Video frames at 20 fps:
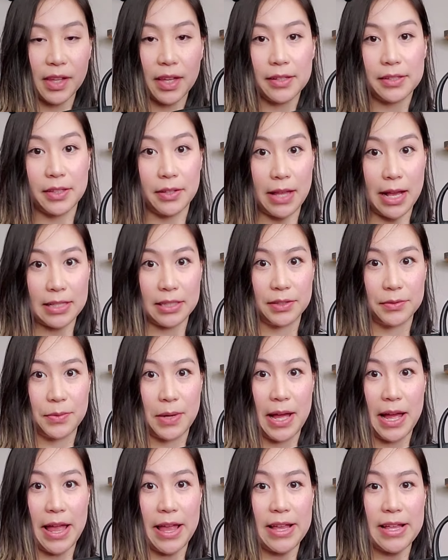So that's
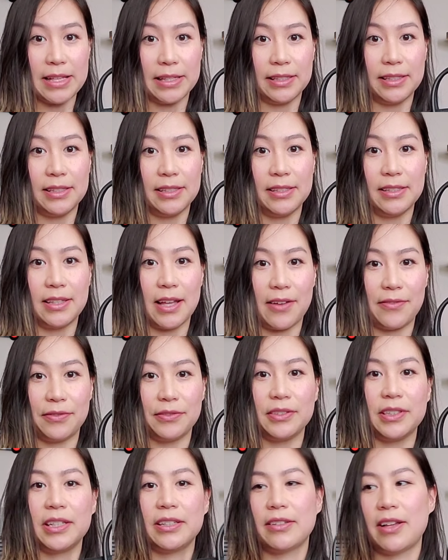why it's
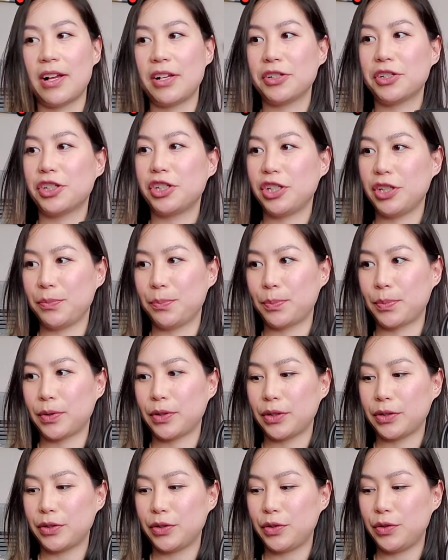definitely a lot
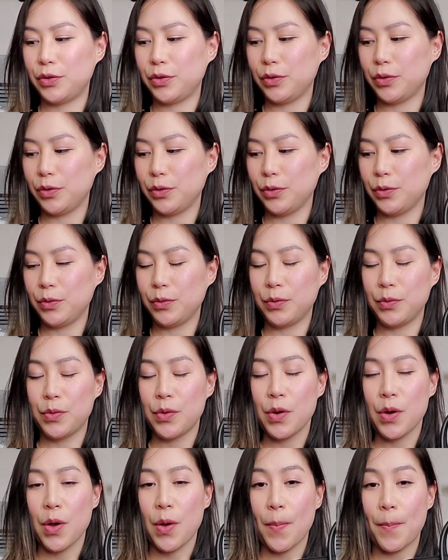cheaper to
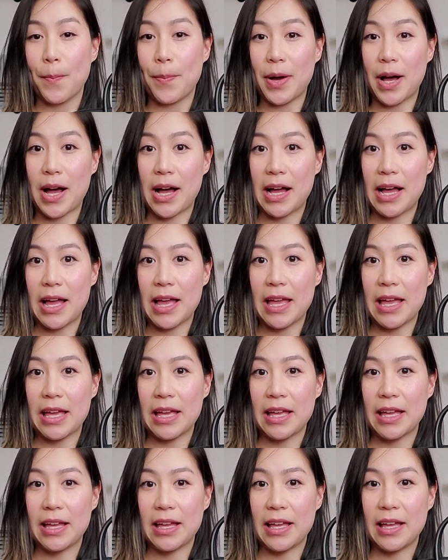
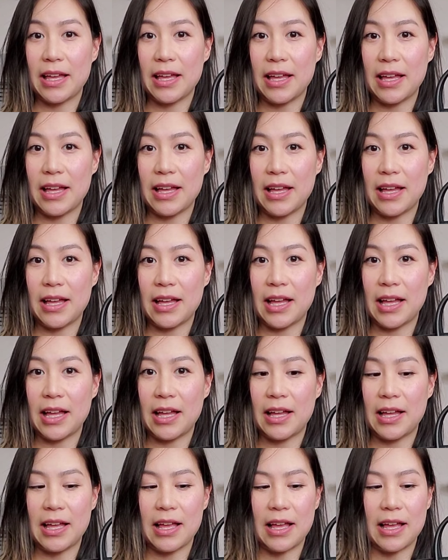buy
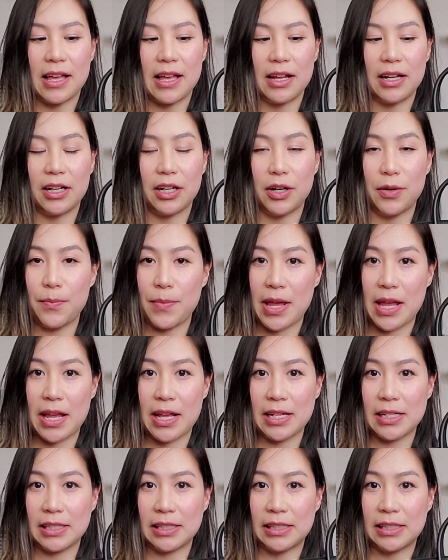
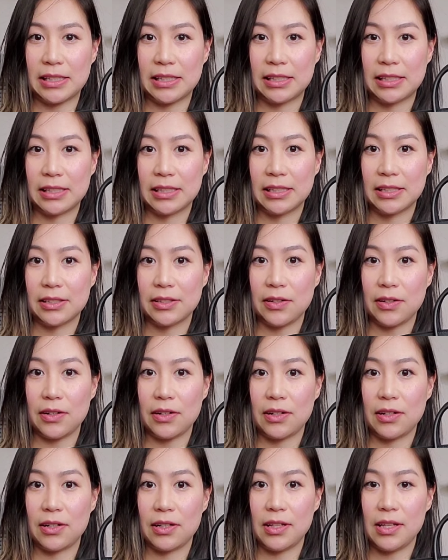Hermes
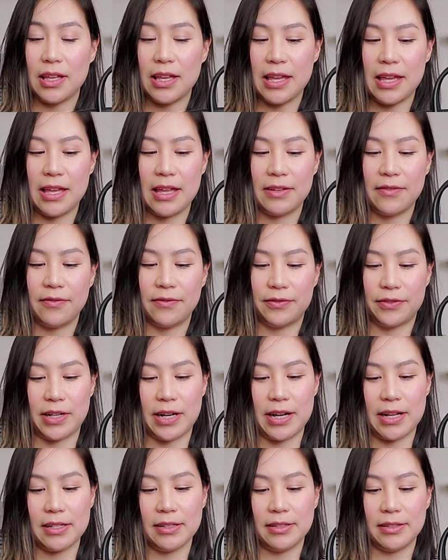in
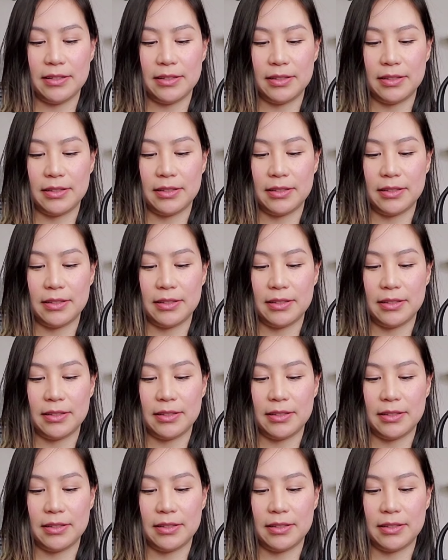France,